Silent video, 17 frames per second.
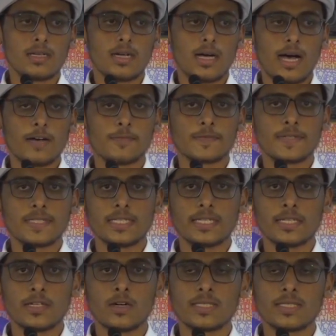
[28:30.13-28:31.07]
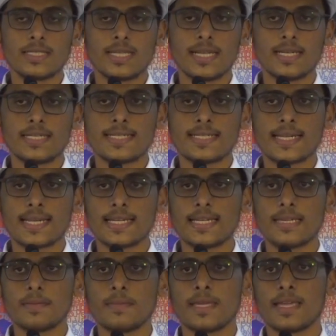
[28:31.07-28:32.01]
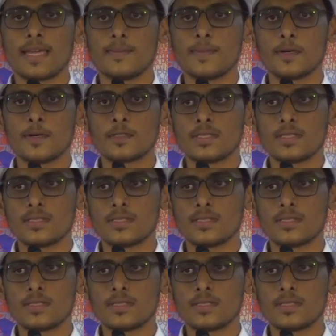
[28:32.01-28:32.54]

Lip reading: after denoting and describing about